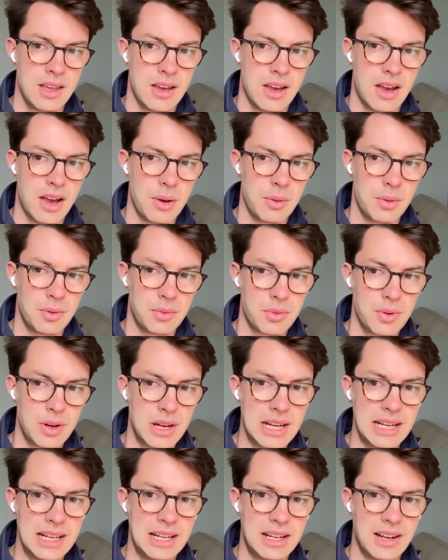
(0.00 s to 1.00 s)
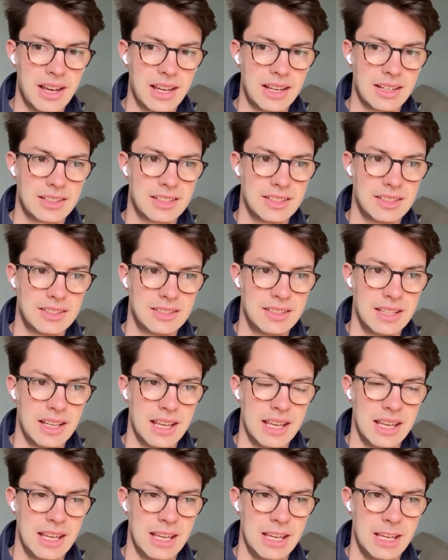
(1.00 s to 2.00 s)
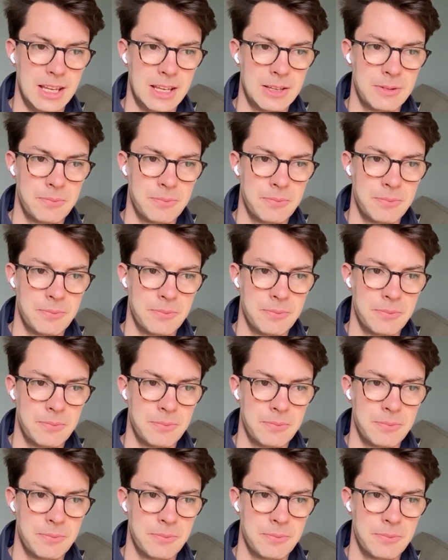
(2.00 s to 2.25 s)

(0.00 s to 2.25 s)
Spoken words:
would really like to see.